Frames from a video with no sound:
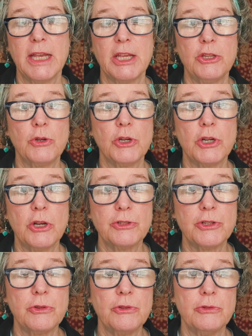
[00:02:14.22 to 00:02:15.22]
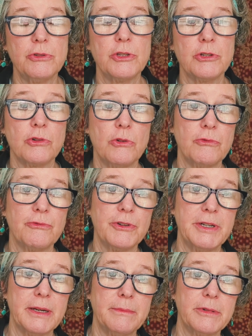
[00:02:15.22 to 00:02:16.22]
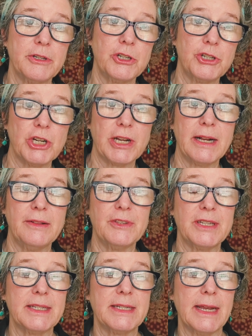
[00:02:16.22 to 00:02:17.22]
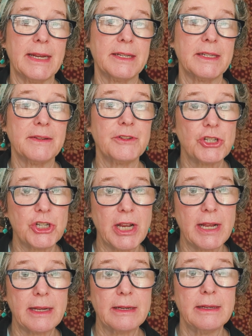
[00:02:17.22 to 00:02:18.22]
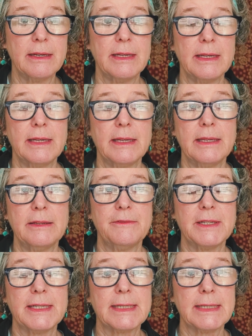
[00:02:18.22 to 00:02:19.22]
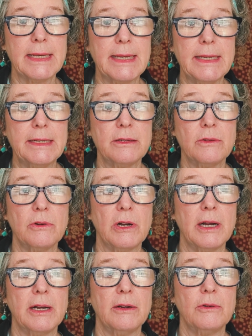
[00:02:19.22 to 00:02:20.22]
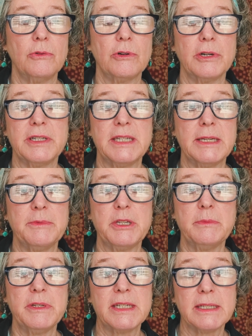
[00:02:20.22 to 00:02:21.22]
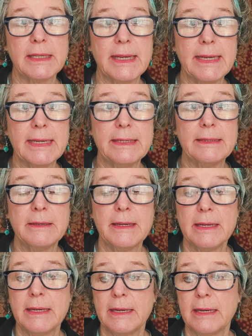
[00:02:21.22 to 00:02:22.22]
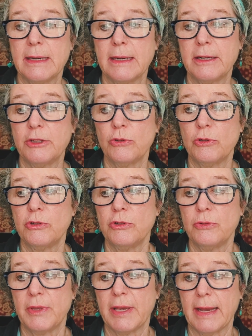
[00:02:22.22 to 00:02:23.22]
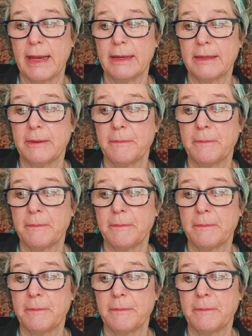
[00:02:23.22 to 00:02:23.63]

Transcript: You can also use the toll-free number to check on the status of a check. If it's late or it seems to be delayed, you can do that.